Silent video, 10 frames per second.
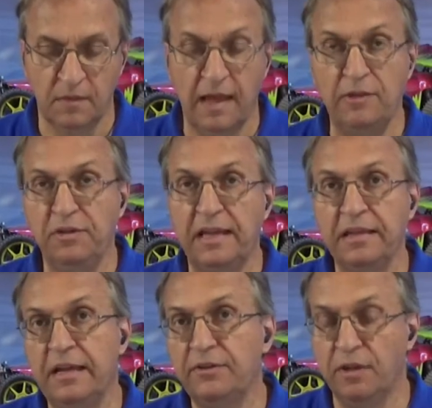And you
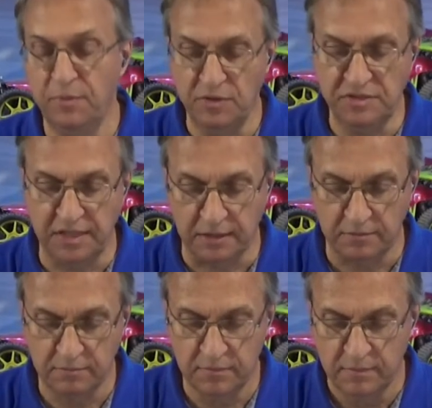can hear the music.
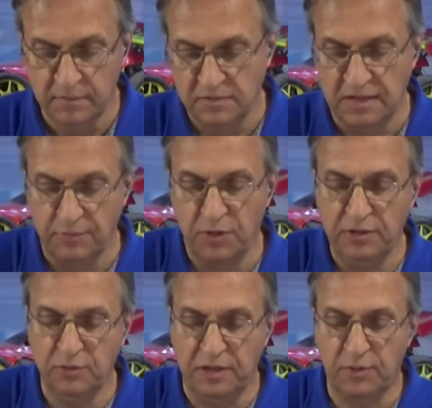So I'm
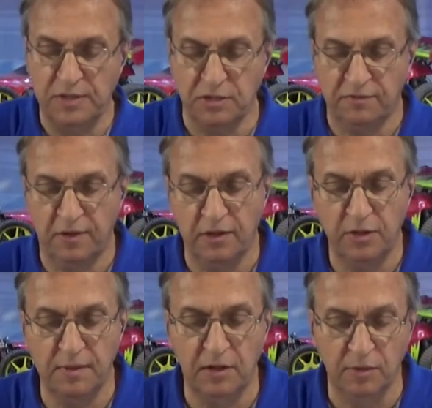going to increase the
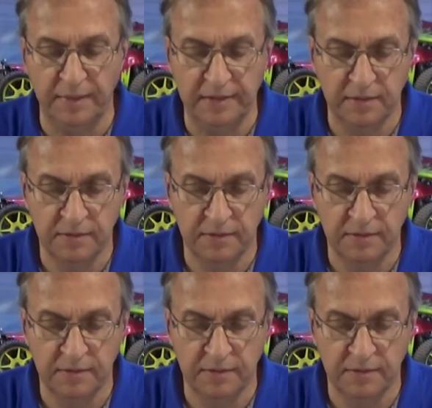volume a little bit.